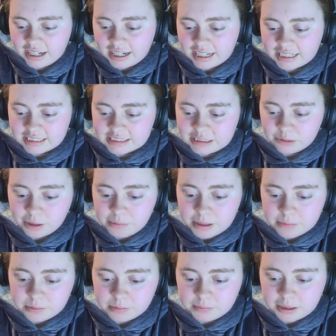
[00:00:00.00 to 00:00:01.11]
I can see why
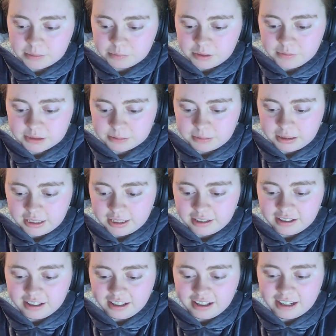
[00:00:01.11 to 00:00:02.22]
people make movies about it.
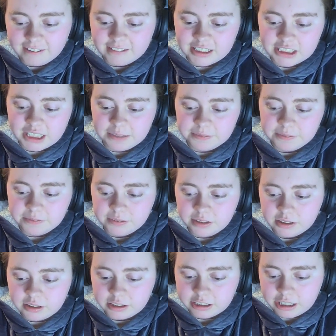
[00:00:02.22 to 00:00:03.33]
I'm glad you're having
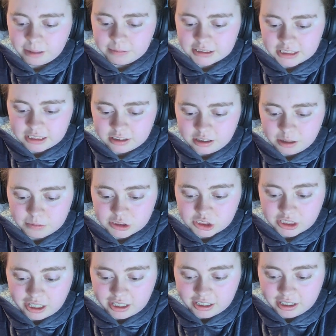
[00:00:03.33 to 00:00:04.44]
fun, Inagami said, almost
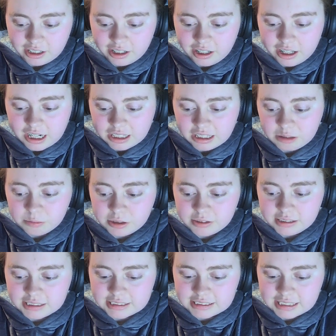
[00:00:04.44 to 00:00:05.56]
shyly. I'm glad
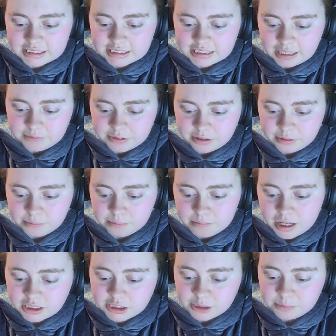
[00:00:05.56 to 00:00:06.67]
we're doing this together.
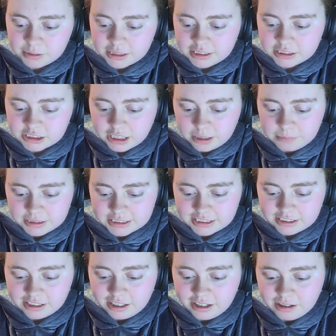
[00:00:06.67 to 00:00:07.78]
Me too, buddy, Joe
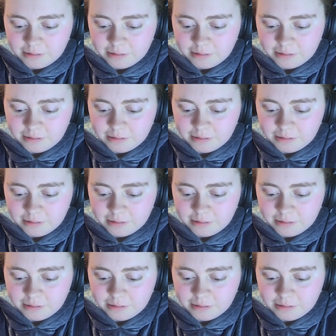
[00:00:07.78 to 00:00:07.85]
admitted.